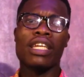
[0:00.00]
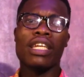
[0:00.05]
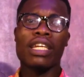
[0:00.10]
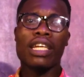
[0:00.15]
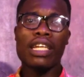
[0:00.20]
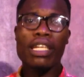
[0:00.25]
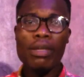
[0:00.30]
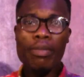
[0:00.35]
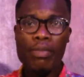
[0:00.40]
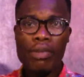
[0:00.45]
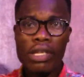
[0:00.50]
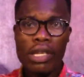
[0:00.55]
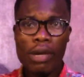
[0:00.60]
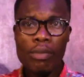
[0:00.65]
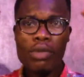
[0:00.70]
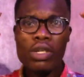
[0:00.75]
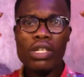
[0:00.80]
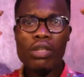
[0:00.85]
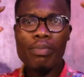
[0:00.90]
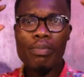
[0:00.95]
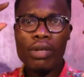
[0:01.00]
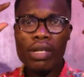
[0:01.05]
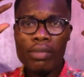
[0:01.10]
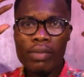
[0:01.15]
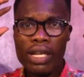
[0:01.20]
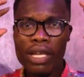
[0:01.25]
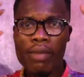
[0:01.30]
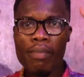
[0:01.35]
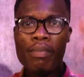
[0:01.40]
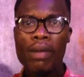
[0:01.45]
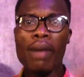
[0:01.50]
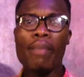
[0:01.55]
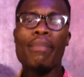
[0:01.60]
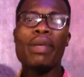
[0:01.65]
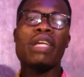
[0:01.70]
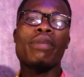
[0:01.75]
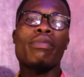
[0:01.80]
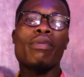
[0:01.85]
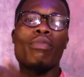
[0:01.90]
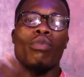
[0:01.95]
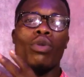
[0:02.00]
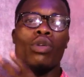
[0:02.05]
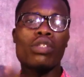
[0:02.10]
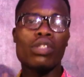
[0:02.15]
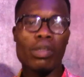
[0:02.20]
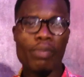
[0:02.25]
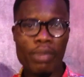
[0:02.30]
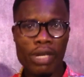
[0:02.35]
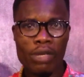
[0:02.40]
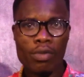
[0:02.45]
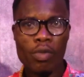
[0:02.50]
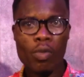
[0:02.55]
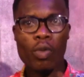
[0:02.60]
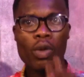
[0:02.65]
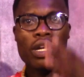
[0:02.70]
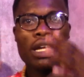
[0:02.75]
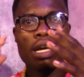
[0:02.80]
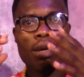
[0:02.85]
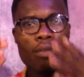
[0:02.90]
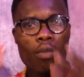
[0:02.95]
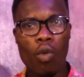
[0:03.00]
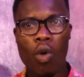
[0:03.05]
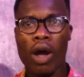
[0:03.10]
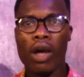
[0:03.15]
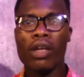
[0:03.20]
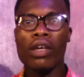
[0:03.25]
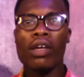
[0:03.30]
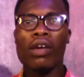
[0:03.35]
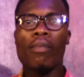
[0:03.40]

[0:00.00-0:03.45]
Now, they be a moody bring me my big people, it's a big people on the emboa.